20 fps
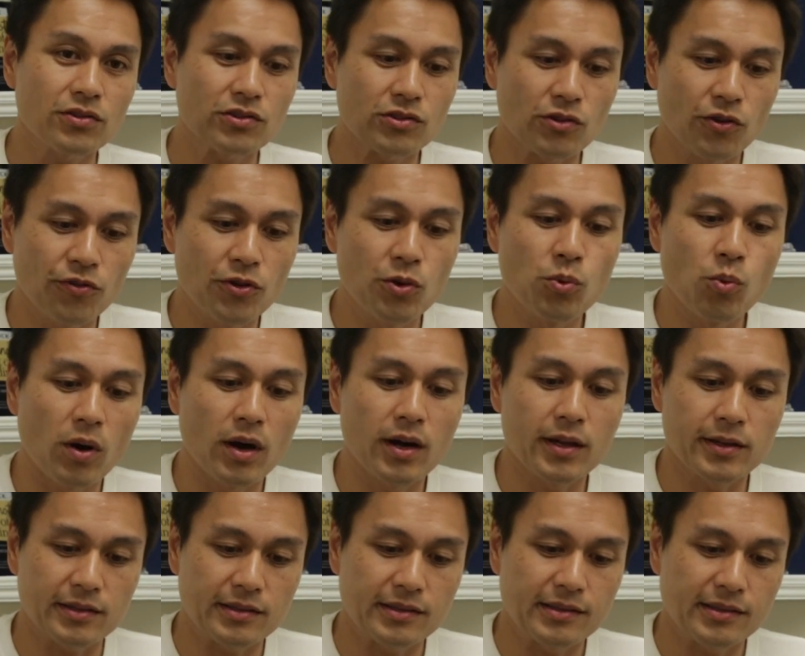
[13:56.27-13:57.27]
So if you
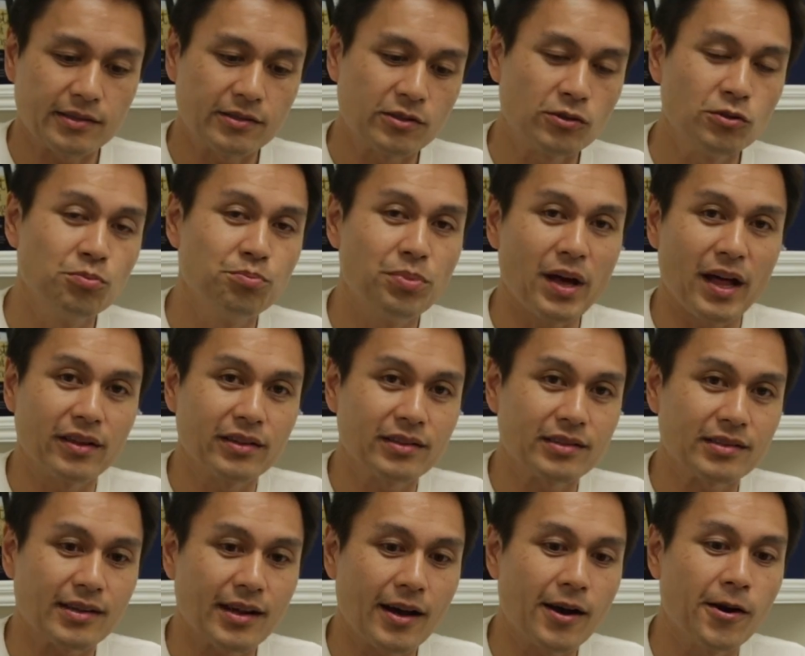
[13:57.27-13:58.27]
want to
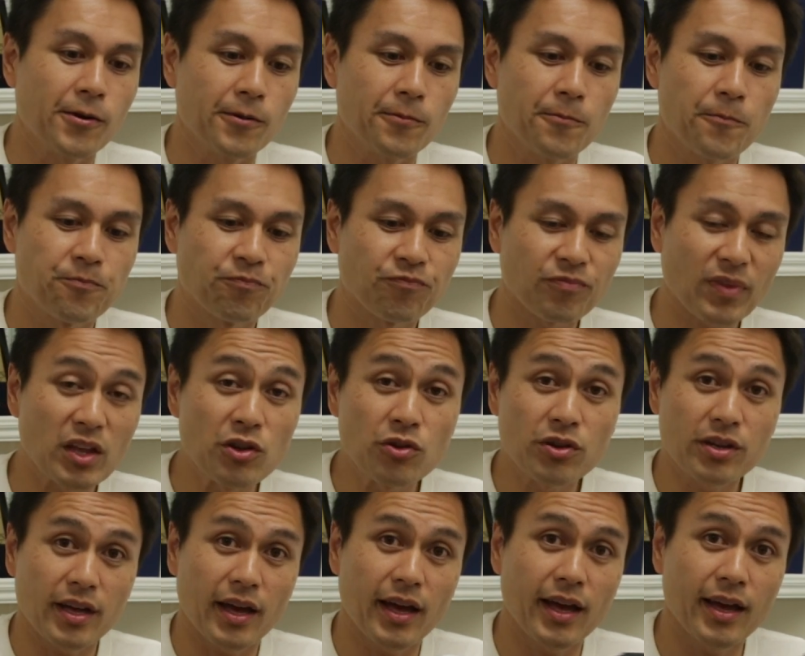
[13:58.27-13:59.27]
balance it out, you
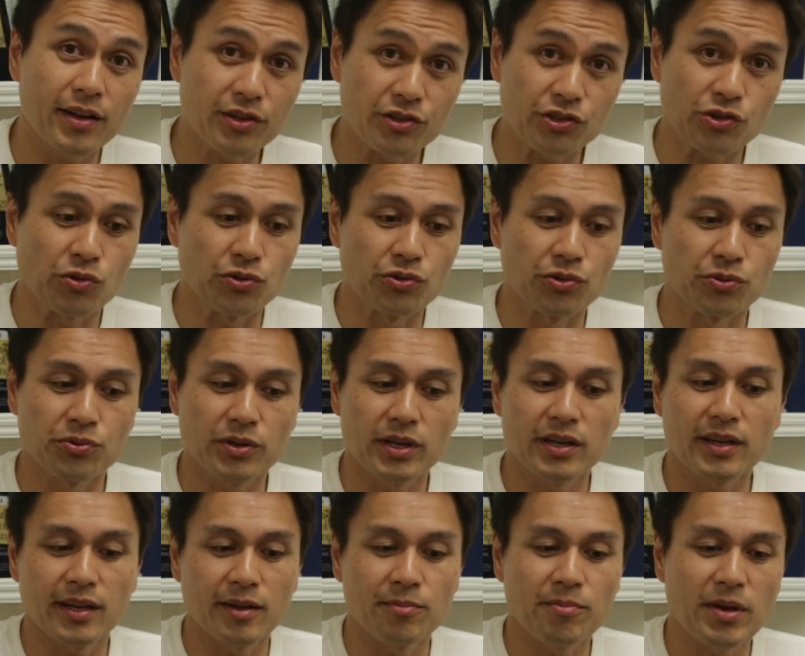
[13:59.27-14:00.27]
can add a shoulder
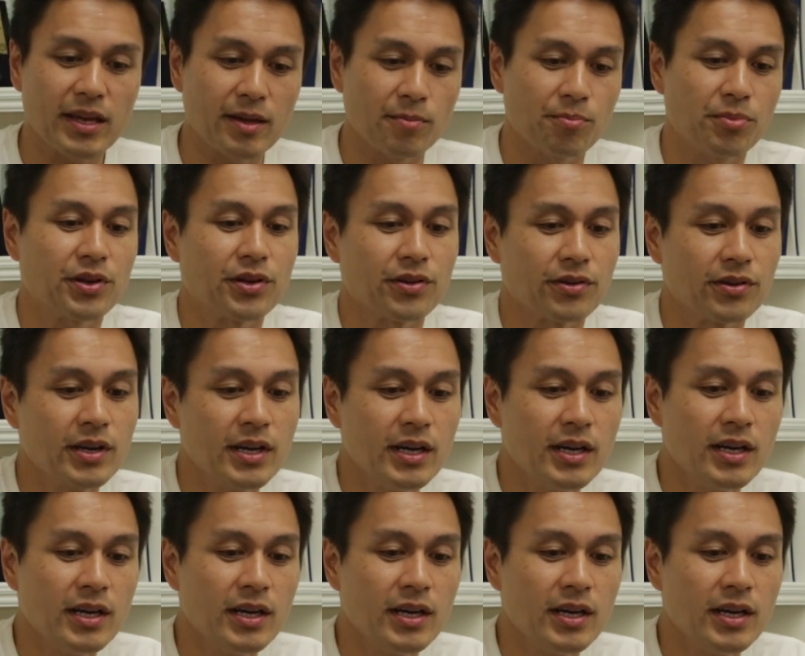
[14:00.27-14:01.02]
rig and make it bigger.